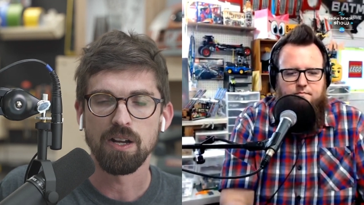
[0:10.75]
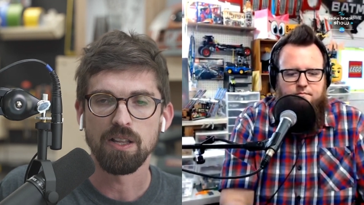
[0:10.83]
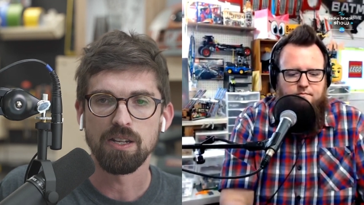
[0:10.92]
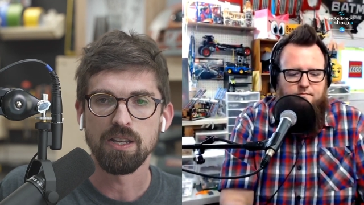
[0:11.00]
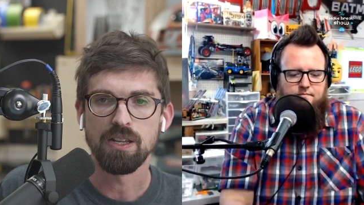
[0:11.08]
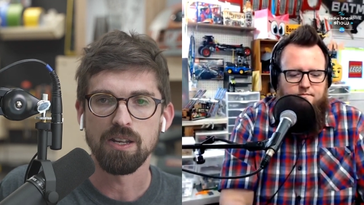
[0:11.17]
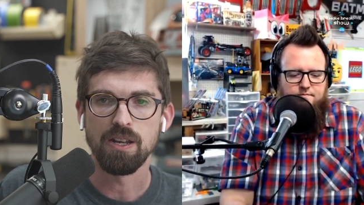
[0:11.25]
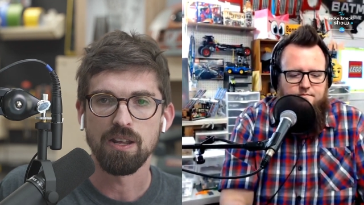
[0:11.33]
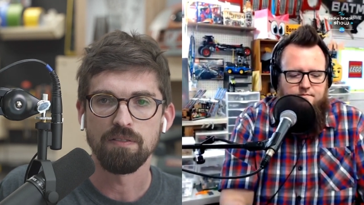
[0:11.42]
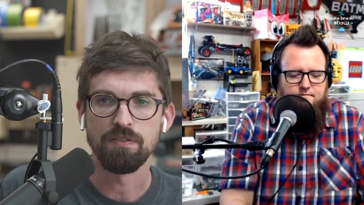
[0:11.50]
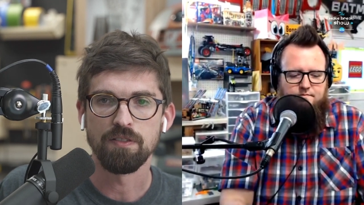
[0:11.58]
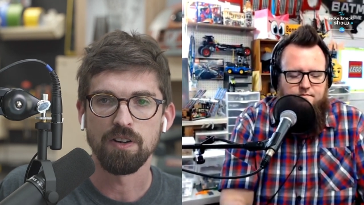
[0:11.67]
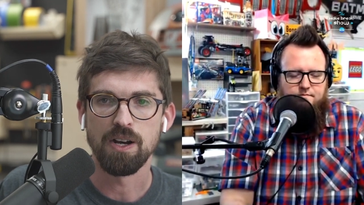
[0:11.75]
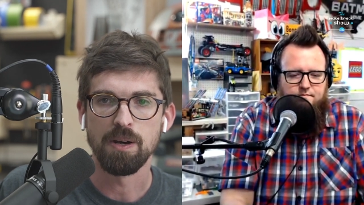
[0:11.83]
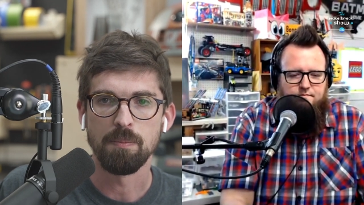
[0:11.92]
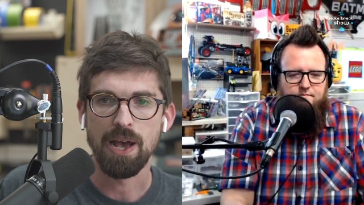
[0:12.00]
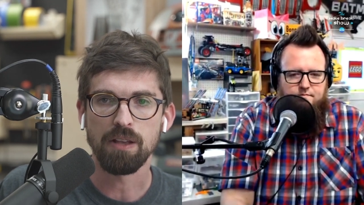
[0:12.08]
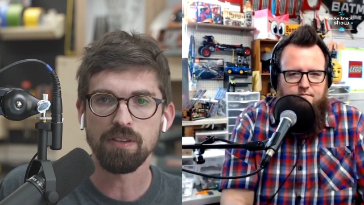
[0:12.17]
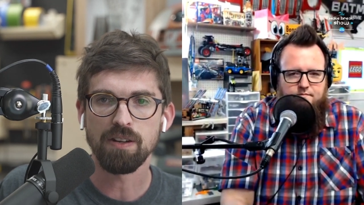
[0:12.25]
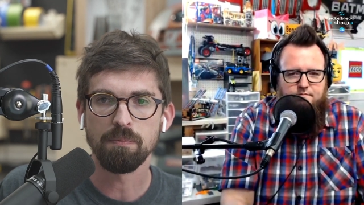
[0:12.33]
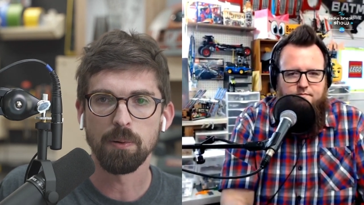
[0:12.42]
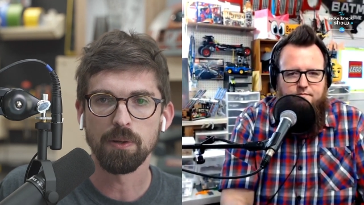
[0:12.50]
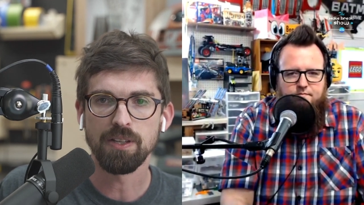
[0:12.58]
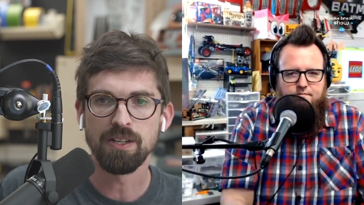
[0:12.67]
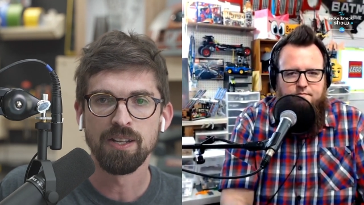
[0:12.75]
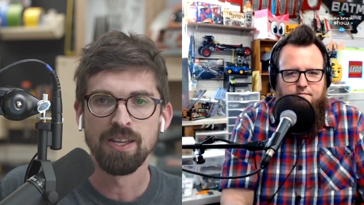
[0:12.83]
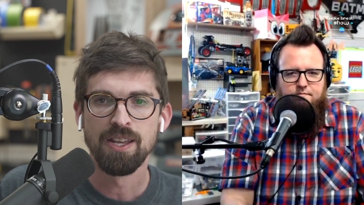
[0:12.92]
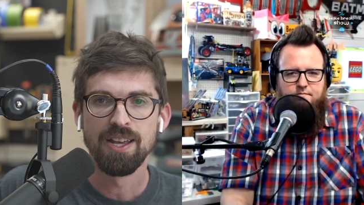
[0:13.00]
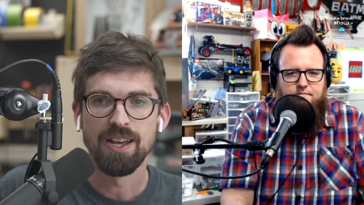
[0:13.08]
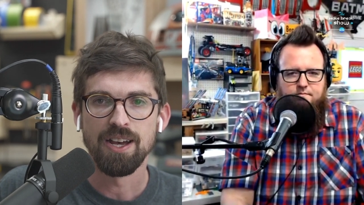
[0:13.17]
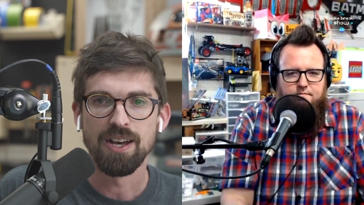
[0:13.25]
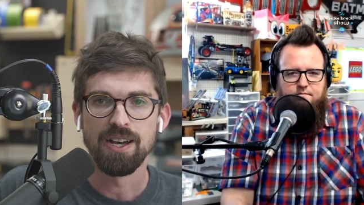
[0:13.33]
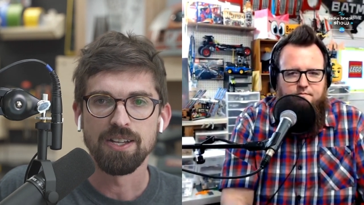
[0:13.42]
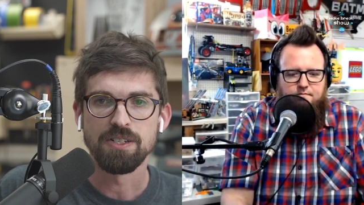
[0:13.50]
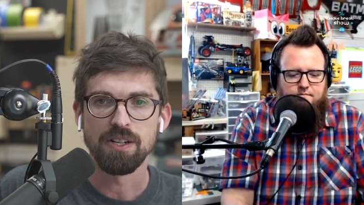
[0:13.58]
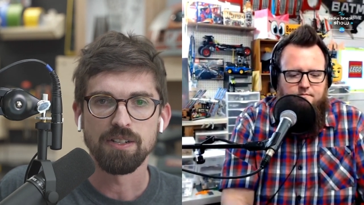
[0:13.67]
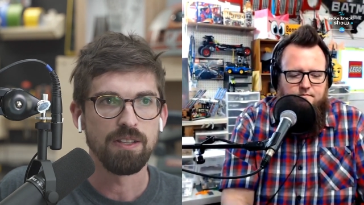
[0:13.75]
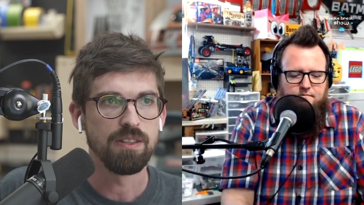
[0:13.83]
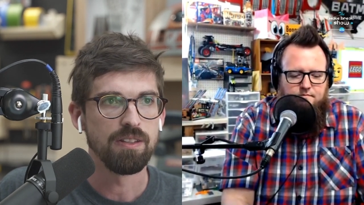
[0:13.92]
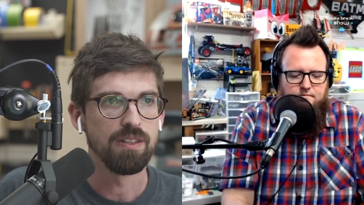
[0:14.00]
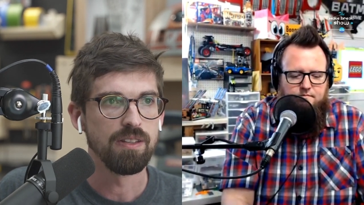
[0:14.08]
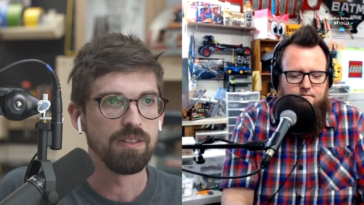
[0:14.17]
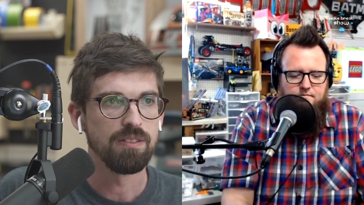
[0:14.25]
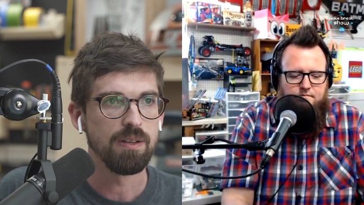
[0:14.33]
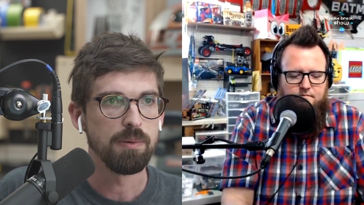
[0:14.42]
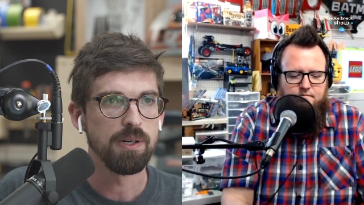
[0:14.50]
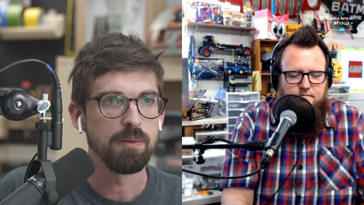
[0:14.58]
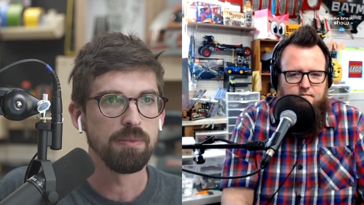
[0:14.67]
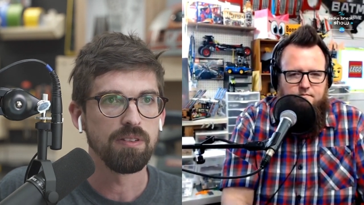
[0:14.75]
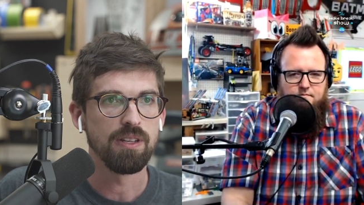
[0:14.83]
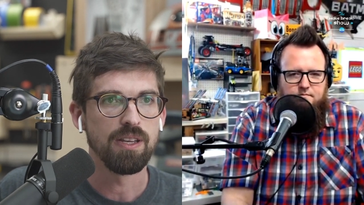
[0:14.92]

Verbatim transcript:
Speaker 1: Calling in from outside of Portland, uh, Chotdale, the the suburbs.